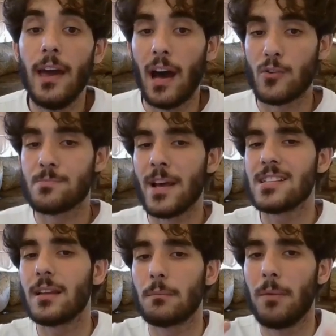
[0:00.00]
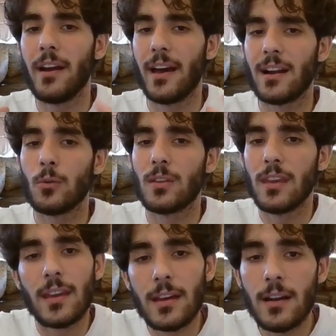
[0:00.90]
I was passing by around
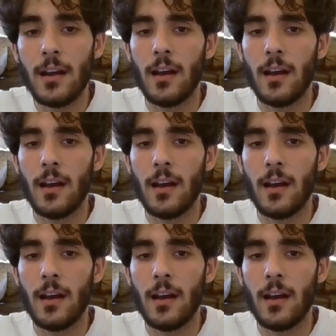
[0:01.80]
here